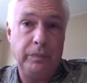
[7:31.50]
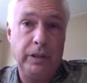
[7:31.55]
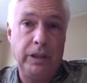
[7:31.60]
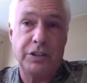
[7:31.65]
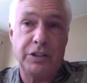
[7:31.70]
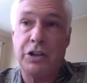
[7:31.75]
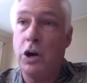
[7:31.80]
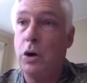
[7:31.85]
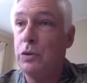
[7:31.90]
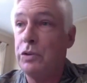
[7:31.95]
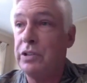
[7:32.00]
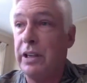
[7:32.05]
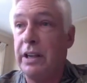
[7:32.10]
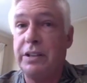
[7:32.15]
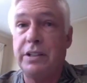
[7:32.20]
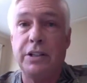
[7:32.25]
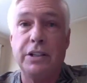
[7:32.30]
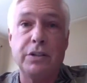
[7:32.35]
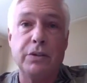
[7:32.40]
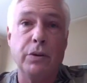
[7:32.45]
His coach
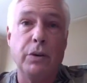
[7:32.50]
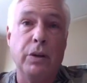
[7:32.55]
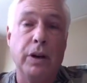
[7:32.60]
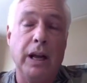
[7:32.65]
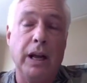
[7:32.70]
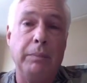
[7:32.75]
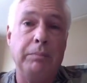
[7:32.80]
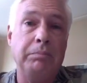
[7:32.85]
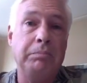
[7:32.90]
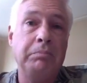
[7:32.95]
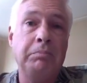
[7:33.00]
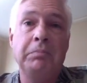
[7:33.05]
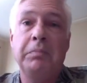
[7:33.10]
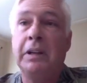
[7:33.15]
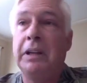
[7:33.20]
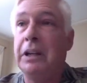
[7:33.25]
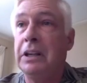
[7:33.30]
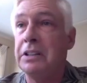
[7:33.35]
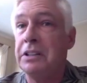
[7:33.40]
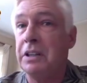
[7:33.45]
says he screwed up.
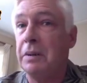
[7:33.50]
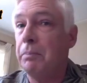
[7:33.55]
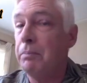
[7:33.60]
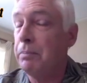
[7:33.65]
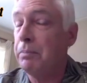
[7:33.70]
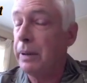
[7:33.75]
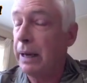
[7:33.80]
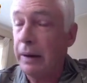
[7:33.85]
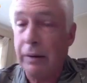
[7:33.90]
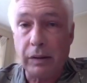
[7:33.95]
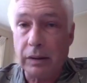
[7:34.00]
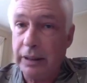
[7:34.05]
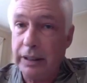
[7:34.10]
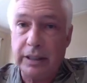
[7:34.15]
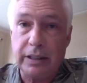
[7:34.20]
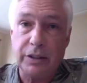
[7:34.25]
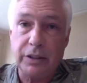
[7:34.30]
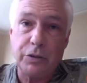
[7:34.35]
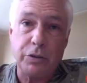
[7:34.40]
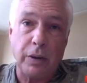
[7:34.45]
He is apparently
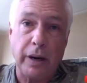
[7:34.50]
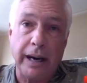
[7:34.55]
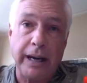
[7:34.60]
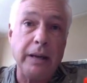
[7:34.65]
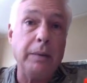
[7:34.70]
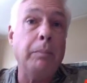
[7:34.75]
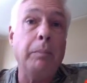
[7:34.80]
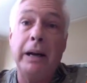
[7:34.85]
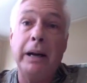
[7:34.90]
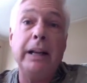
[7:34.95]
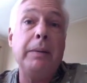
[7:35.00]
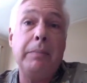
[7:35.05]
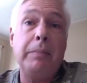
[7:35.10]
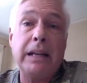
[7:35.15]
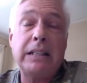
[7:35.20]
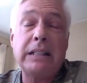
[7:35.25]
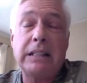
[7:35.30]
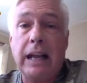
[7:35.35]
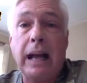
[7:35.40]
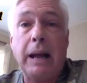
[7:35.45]
contrite, but he
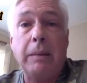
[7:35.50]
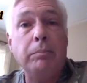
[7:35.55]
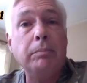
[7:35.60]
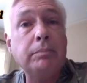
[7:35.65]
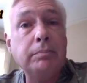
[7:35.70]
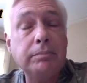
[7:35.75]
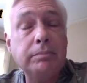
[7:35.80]
messed up.